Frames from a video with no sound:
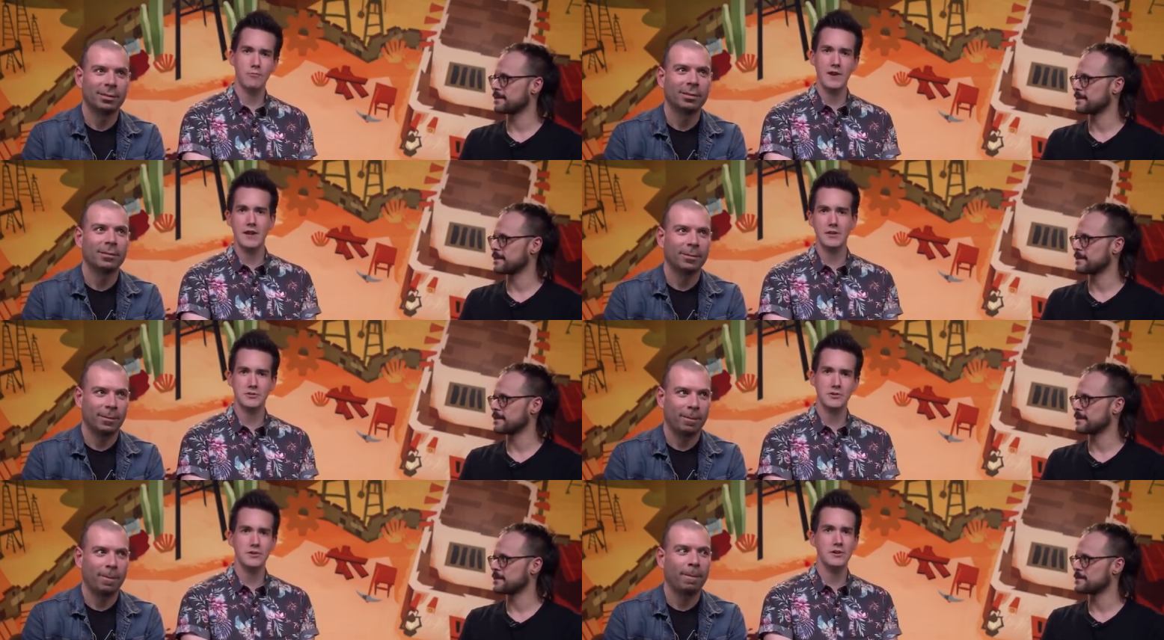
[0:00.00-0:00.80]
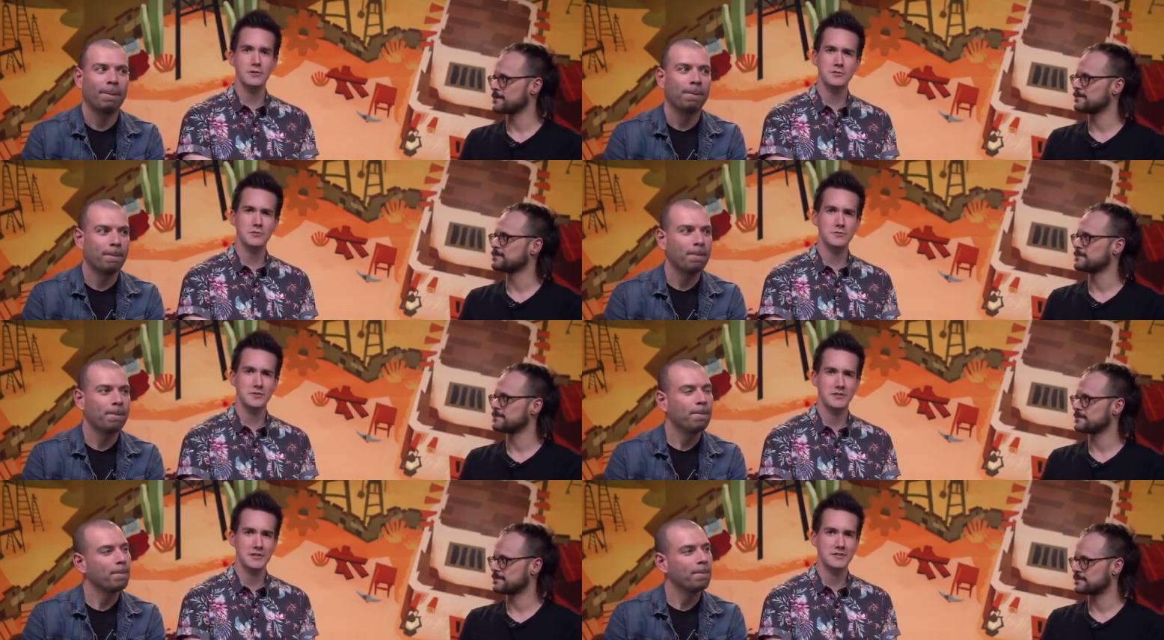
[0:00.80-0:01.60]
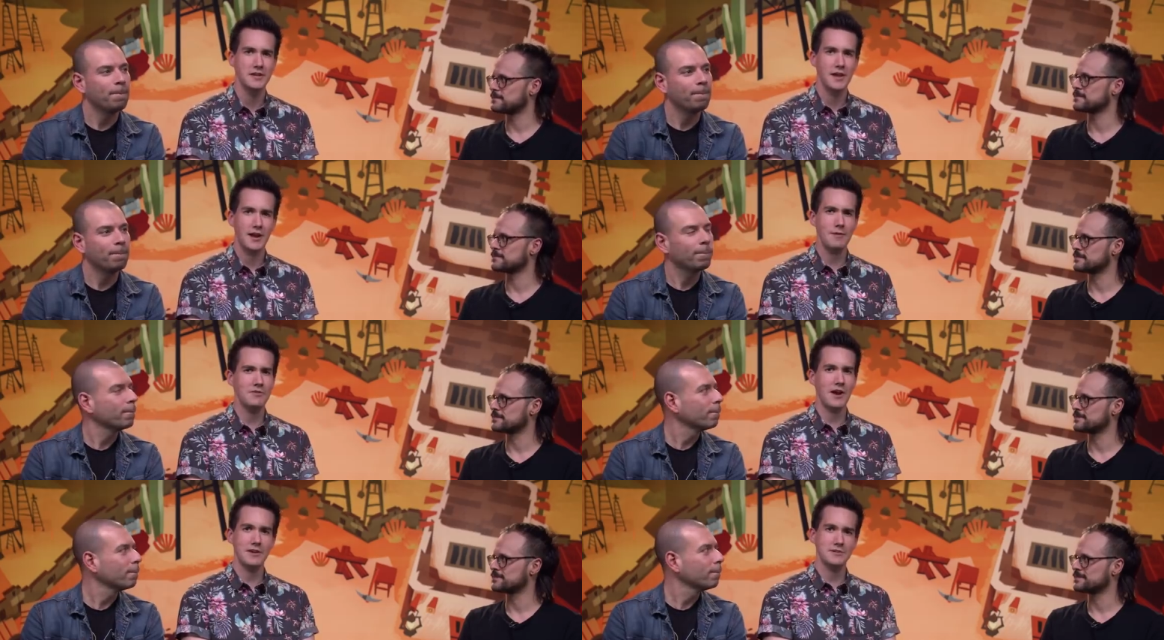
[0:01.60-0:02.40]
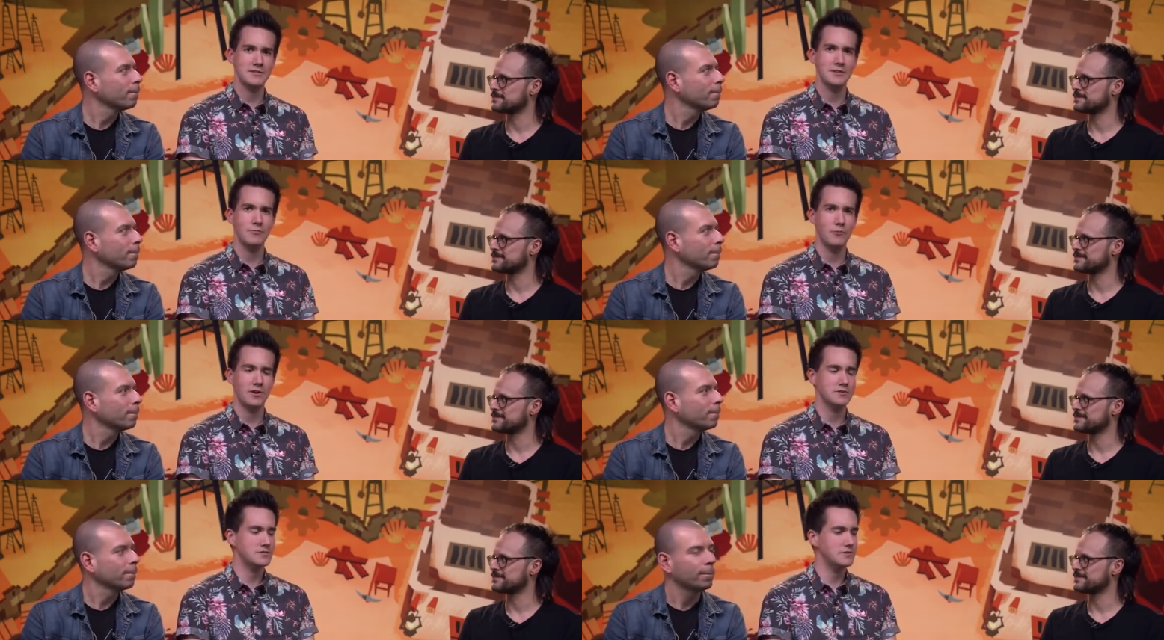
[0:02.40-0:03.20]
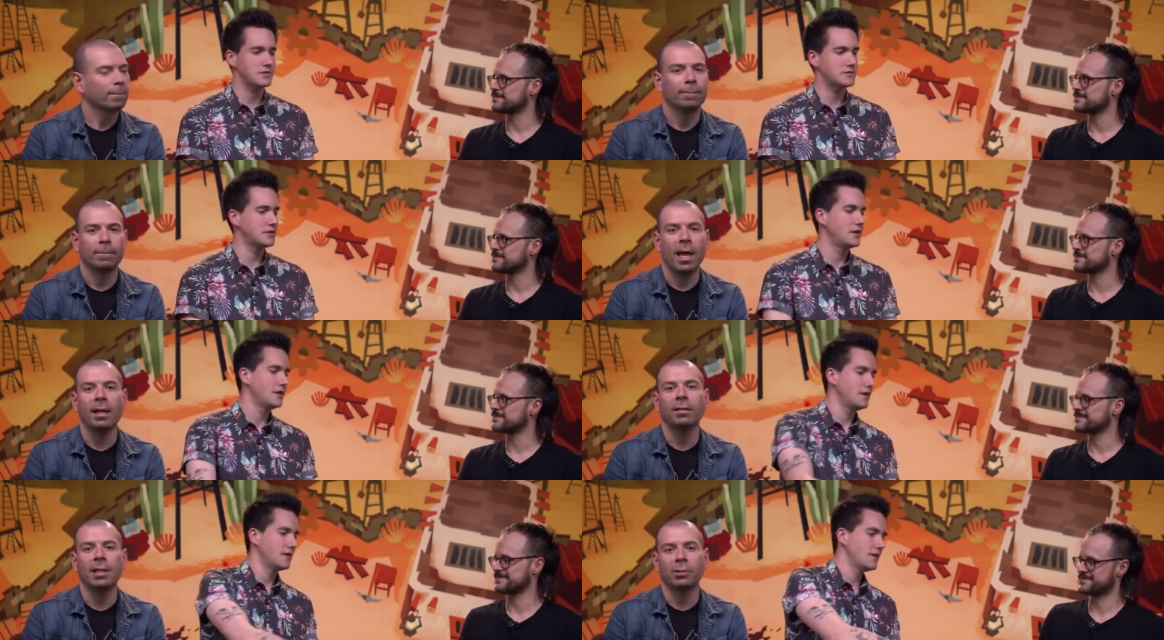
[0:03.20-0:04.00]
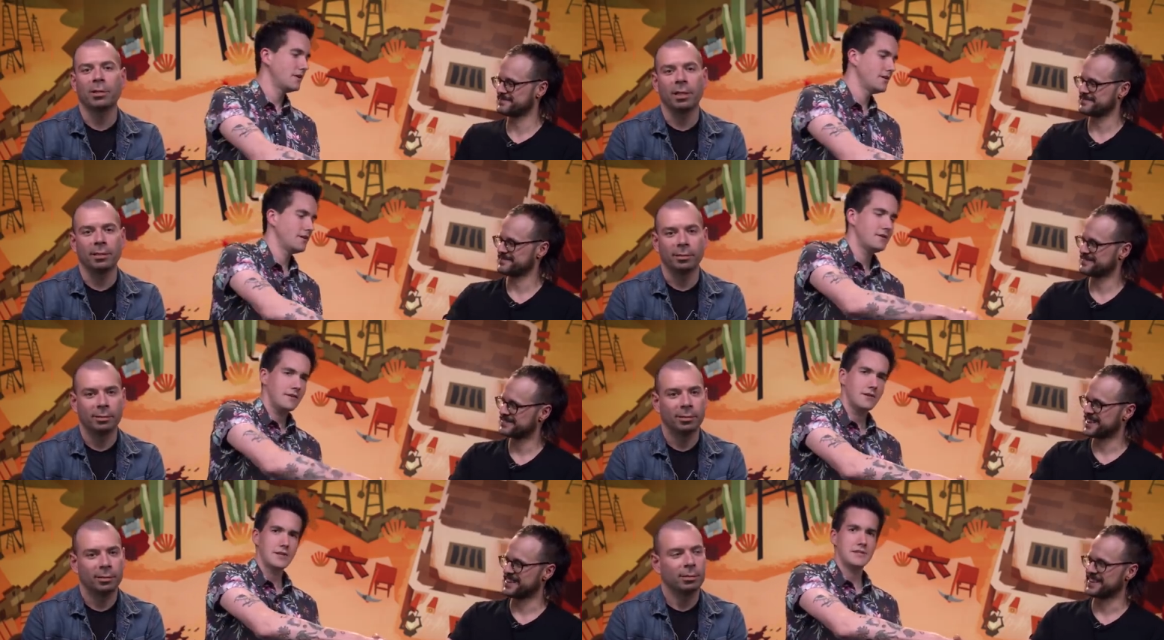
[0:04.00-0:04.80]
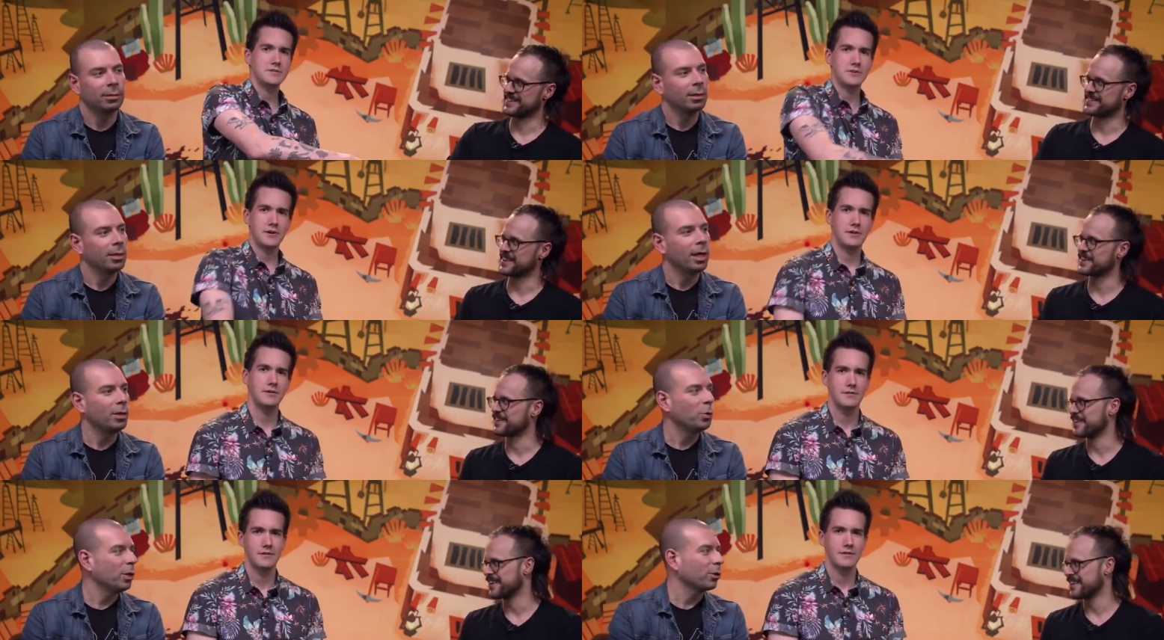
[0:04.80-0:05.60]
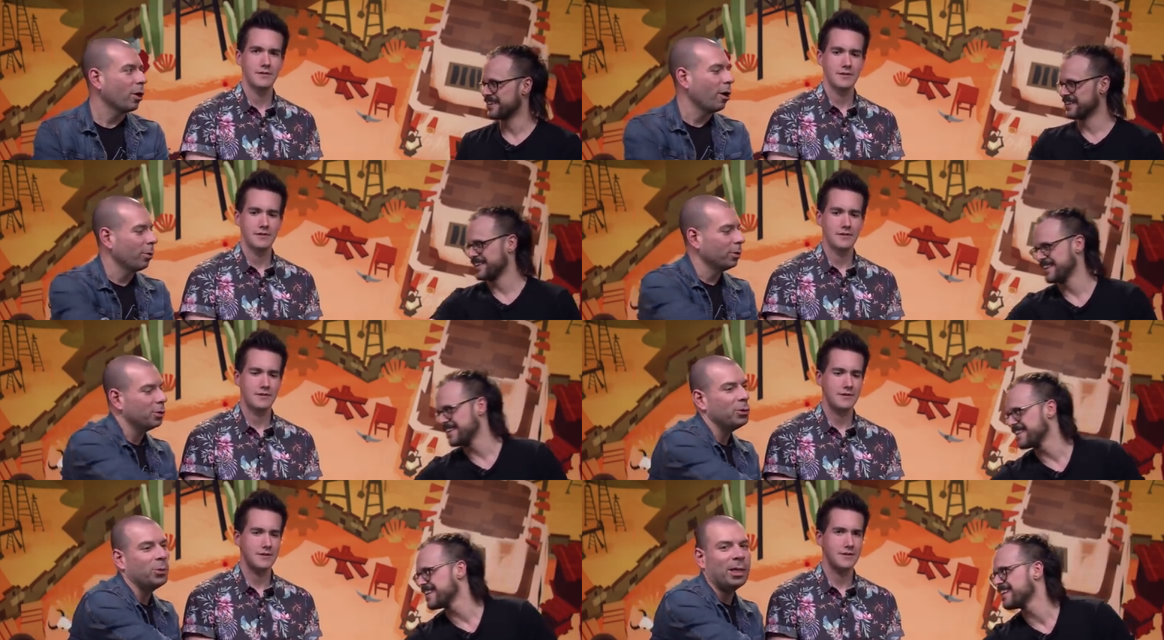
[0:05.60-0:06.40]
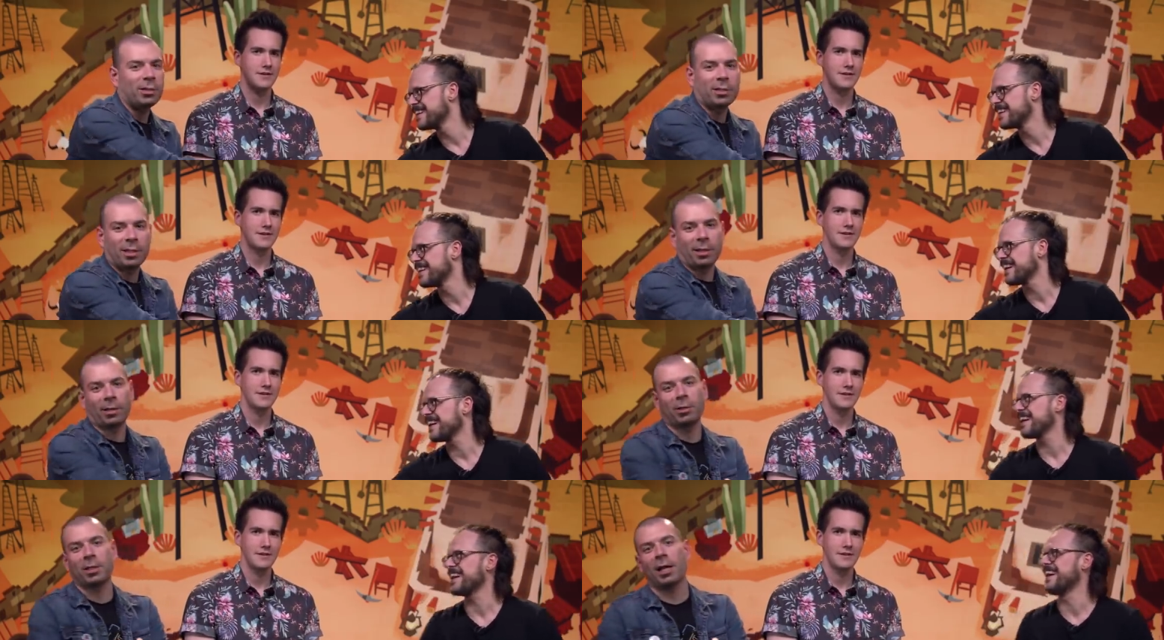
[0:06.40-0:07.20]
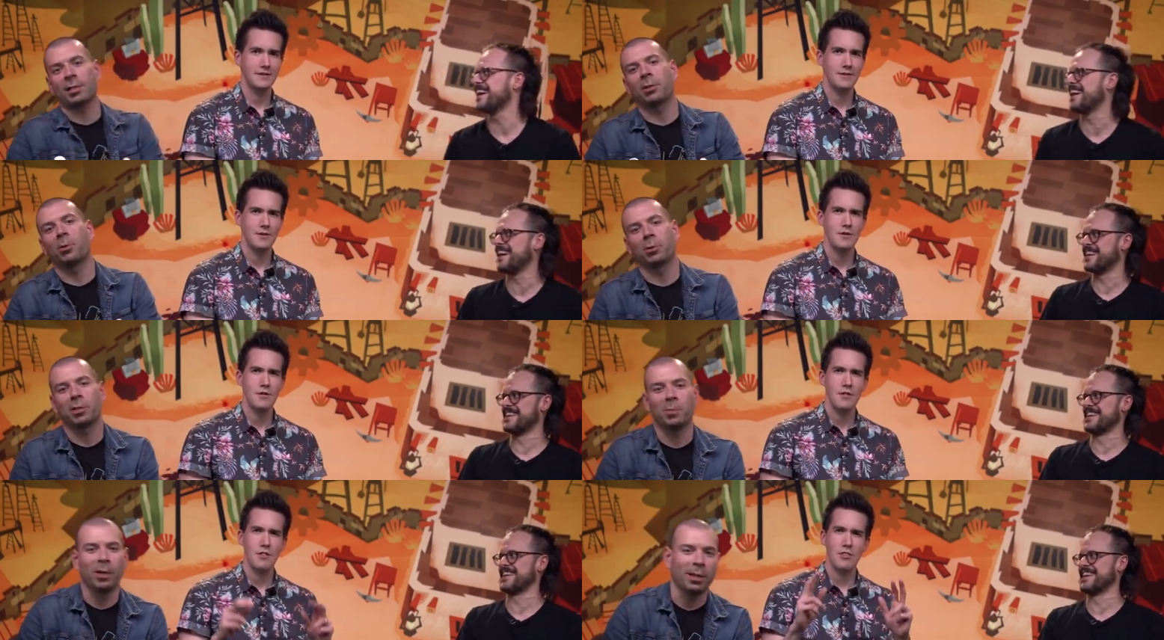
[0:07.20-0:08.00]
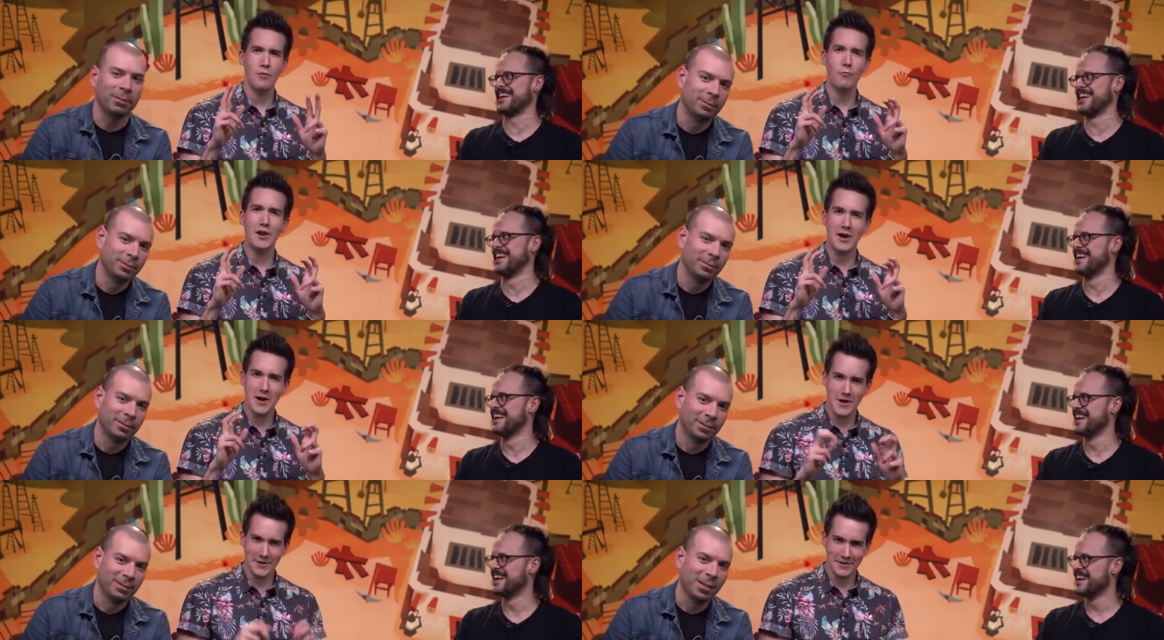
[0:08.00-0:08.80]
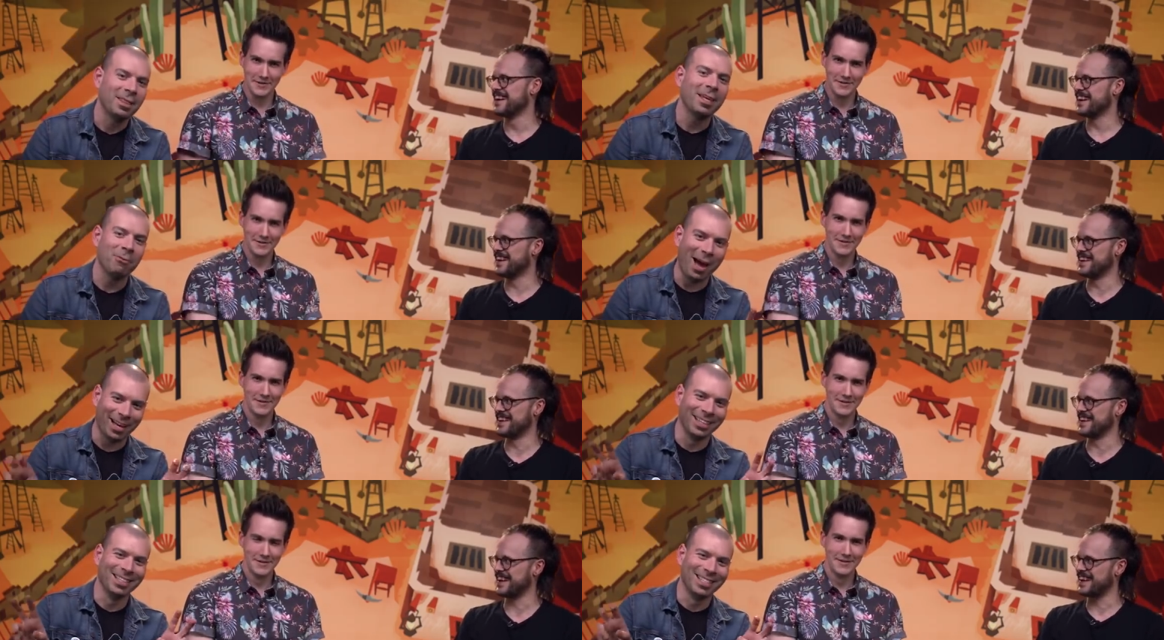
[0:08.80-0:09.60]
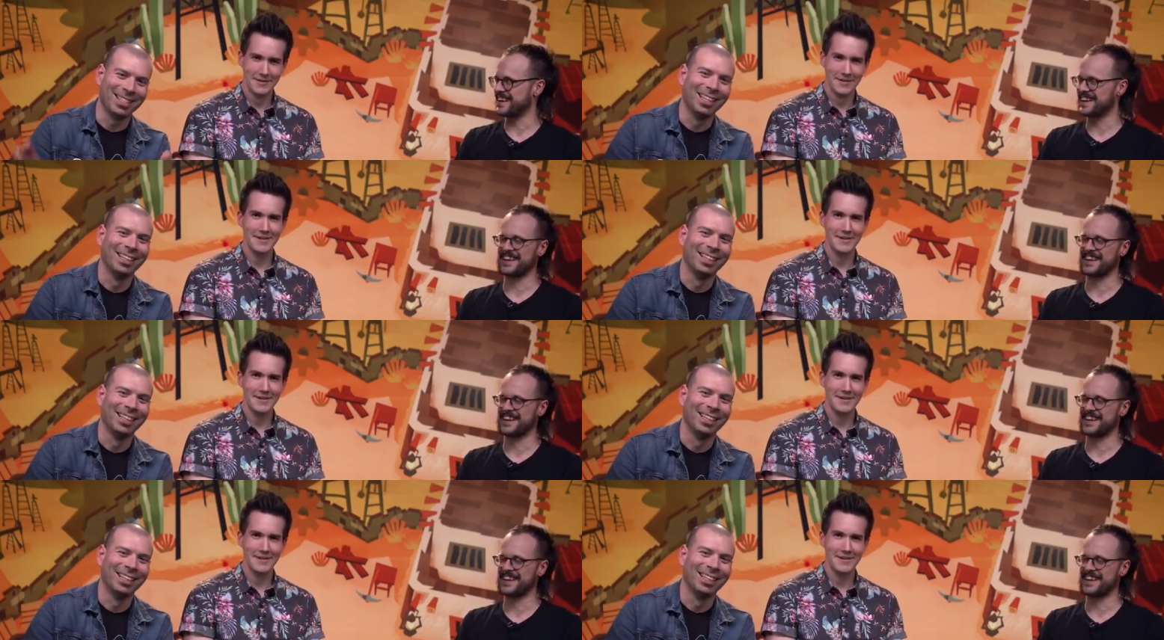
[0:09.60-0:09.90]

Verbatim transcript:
Speaker 1: a rake, a turkey, all sorts of things. And I'm dying to see what else there is. And a laser gun. A
Speaker 2: laser gun. And the weird car with 2 wheels that ties to the horse's butt. The wagon. The wagons.